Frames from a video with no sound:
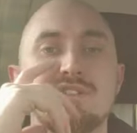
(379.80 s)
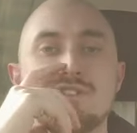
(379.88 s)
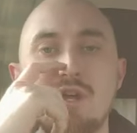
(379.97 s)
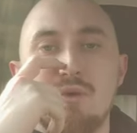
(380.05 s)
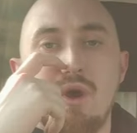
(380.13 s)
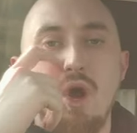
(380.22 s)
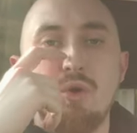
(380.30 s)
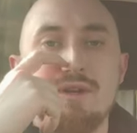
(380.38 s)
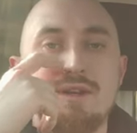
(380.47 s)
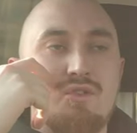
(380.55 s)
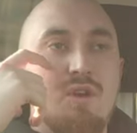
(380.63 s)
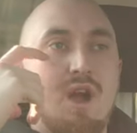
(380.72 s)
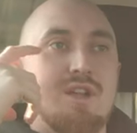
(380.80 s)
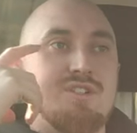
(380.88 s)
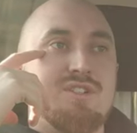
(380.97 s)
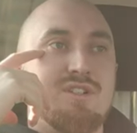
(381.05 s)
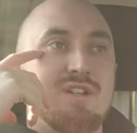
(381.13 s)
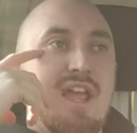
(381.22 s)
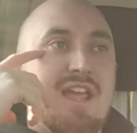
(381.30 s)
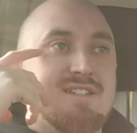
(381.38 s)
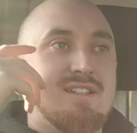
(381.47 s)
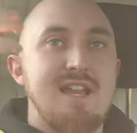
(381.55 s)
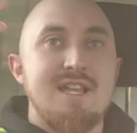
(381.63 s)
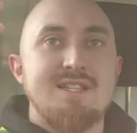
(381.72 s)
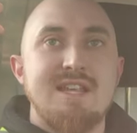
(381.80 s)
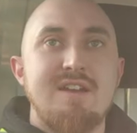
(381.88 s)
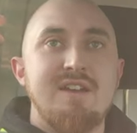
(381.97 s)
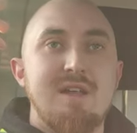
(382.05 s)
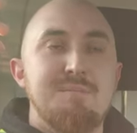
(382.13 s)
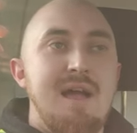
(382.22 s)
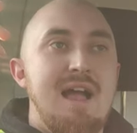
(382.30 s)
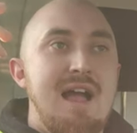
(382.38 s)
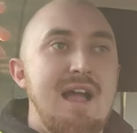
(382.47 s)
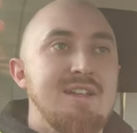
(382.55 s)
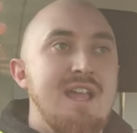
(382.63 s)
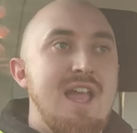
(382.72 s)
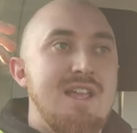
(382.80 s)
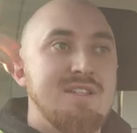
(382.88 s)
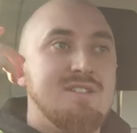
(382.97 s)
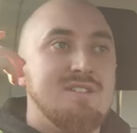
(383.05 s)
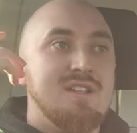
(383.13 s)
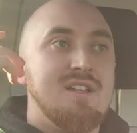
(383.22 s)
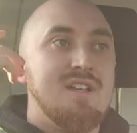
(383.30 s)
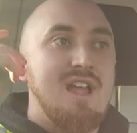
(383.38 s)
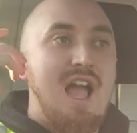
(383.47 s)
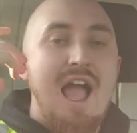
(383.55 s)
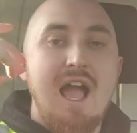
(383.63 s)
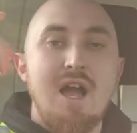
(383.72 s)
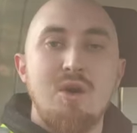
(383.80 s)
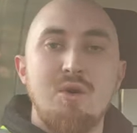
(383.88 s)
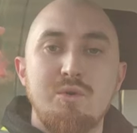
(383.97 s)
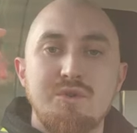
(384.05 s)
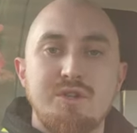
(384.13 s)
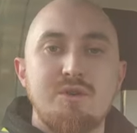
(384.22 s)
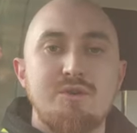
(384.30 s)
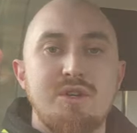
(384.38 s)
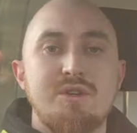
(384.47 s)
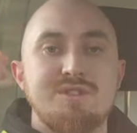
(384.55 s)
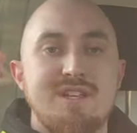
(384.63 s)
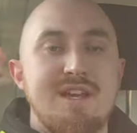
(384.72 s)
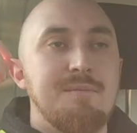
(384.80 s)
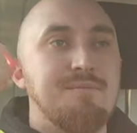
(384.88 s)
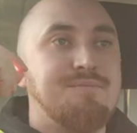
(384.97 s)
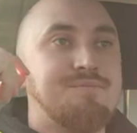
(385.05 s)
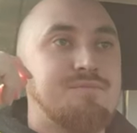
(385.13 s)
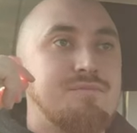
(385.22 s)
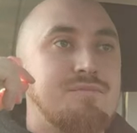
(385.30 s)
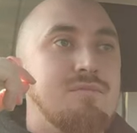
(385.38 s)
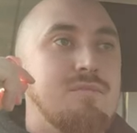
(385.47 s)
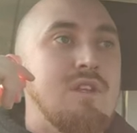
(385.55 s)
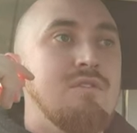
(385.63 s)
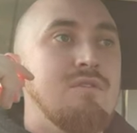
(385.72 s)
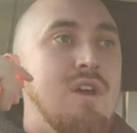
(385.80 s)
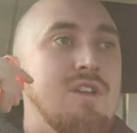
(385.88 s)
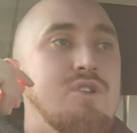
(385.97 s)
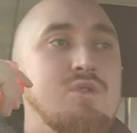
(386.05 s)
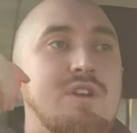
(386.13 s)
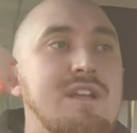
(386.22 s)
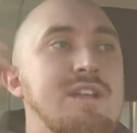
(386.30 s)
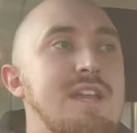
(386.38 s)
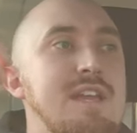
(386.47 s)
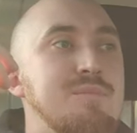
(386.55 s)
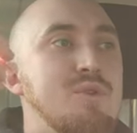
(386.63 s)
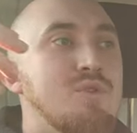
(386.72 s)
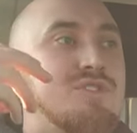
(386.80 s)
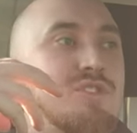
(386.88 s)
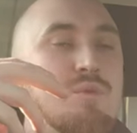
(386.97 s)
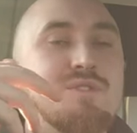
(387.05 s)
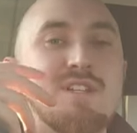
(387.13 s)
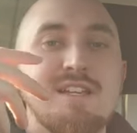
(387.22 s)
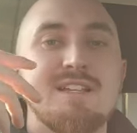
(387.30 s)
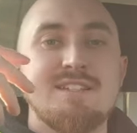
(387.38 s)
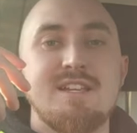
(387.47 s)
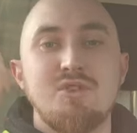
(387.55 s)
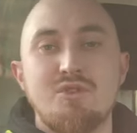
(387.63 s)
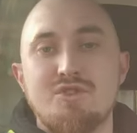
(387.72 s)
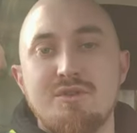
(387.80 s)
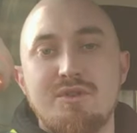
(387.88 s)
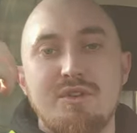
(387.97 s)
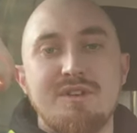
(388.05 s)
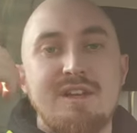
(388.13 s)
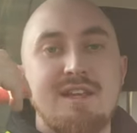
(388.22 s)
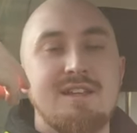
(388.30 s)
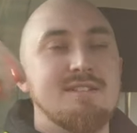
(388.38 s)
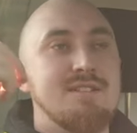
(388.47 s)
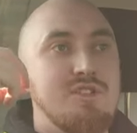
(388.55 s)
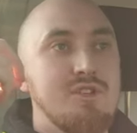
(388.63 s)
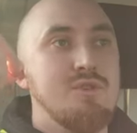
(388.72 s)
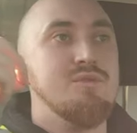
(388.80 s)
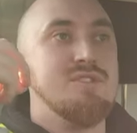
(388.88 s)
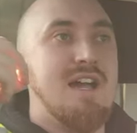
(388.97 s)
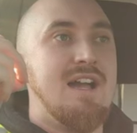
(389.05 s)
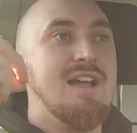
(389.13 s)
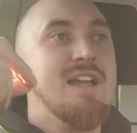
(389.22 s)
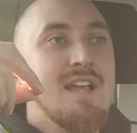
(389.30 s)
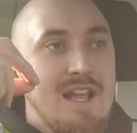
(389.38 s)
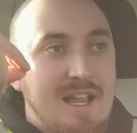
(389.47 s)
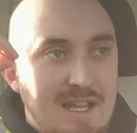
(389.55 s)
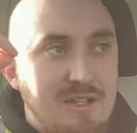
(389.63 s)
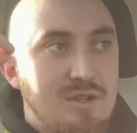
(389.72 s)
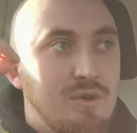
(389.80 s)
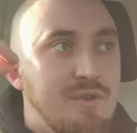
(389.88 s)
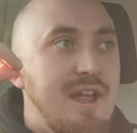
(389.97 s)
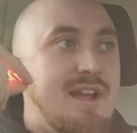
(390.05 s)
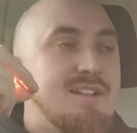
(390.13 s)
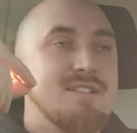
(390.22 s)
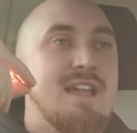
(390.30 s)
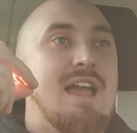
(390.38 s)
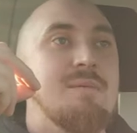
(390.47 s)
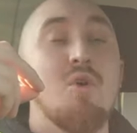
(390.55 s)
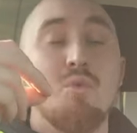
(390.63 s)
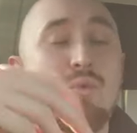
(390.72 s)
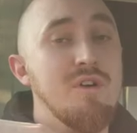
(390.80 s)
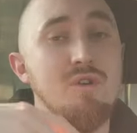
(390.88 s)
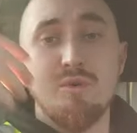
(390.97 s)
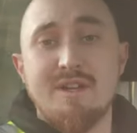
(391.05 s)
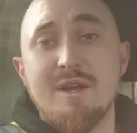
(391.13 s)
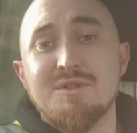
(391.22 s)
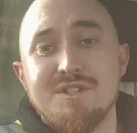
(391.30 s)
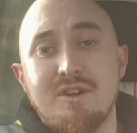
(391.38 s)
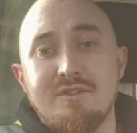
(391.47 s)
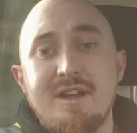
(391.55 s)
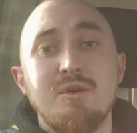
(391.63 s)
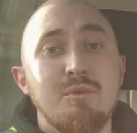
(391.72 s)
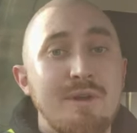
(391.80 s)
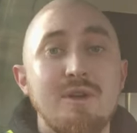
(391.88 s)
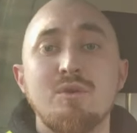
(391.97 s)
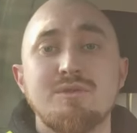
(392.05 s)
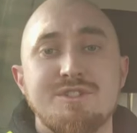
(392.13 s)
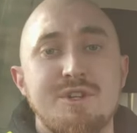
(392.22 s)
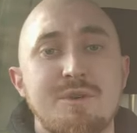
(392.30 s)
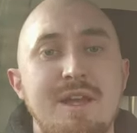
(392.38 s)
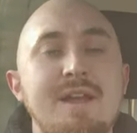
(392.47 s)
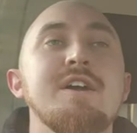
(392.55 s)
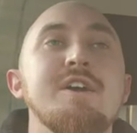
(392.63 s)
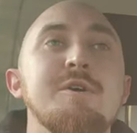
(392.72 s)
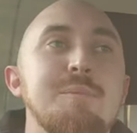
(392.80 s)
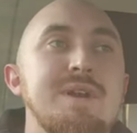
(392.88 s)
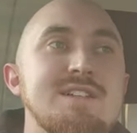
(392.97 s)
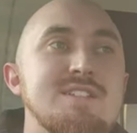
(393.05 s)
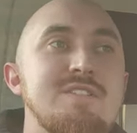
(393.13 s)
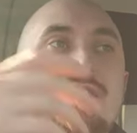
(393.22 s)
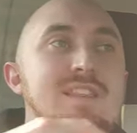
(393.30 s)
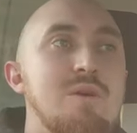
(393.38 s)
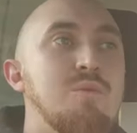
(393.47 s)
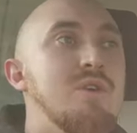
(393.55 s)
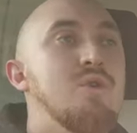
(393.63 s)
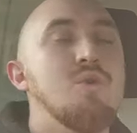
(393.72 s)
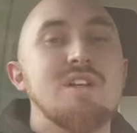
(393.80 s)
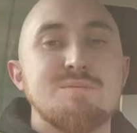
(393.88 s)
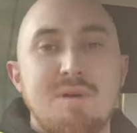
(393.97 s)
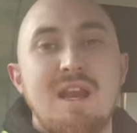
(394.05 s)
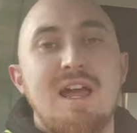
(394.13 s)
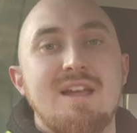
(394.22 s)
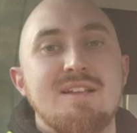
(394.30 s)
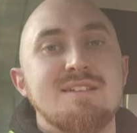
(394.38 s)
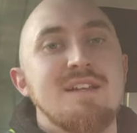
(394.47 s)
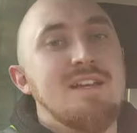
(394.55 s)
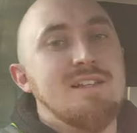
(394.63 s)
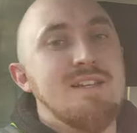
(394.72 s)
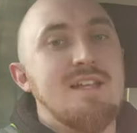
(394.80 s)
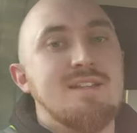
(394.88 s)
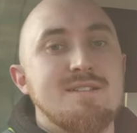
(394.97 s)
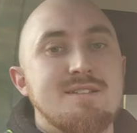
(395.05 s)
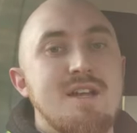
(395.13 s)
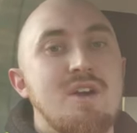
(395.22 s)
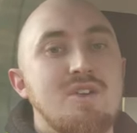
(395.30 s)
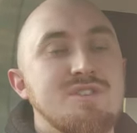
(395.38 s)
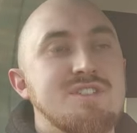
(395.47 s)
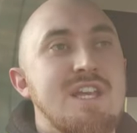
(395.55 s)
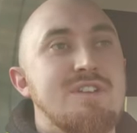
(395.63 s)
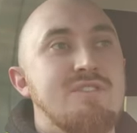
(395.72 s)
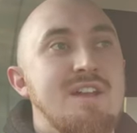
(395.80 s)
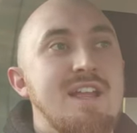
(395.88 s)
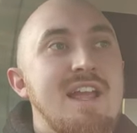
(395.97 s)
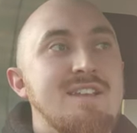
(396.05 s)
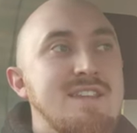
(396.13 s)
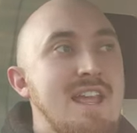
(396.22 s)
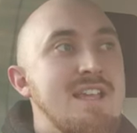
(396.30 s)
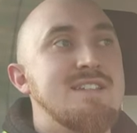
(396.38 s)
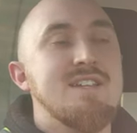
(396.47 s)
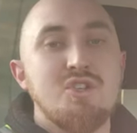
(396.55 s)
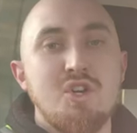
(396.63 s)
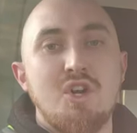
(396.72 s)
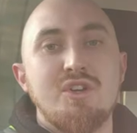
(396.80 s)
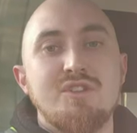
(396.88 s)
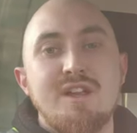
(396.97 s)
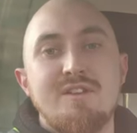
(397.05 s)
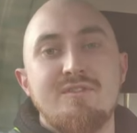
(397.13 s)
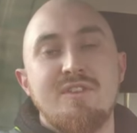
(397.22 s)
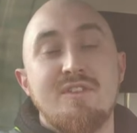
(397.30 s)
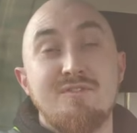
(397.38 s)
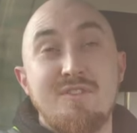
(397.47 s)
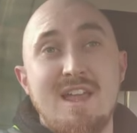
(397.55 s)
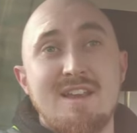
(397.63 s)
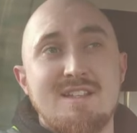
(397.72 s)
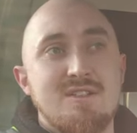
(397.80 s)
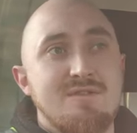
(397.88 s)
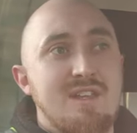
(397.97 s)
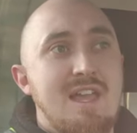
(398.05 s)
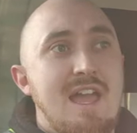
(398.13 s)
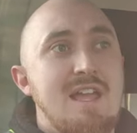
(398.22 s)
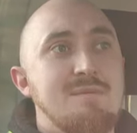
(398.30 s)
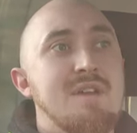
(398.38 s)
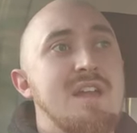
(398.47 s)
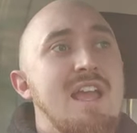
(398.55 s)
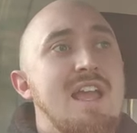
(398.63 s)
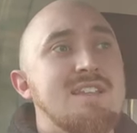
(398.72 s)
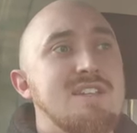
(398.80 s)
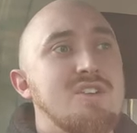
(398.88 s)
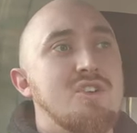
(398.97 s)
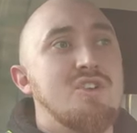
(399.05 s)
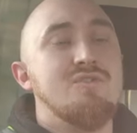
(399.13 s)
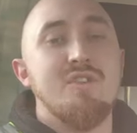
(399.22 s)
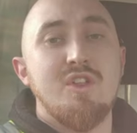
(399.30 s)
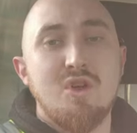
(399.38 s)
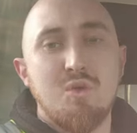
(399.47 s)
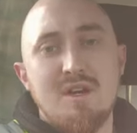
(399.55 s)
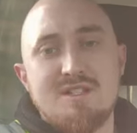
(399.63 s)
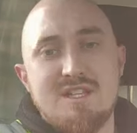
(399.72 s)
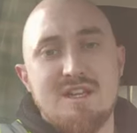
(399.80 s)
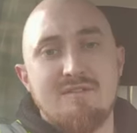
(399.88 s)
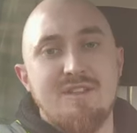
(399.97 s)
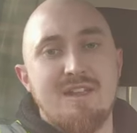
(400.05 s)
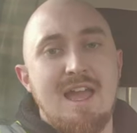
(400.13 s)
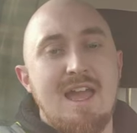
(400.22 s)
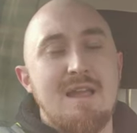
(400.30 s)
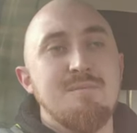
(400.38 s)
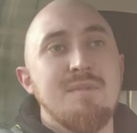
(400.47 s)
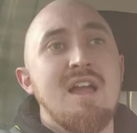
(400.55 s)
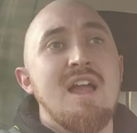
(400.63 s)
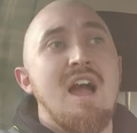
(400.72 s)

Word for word: So, holding a grudge isn't necessarily bad, it's how you use it right? You can keep your saltiness in. You do not need to use that in your next game. We're all guilty of it. We all do it, but it's something that we all as players need to start considering. Is it good for the fairness of the game? Is it good for the quality of the game?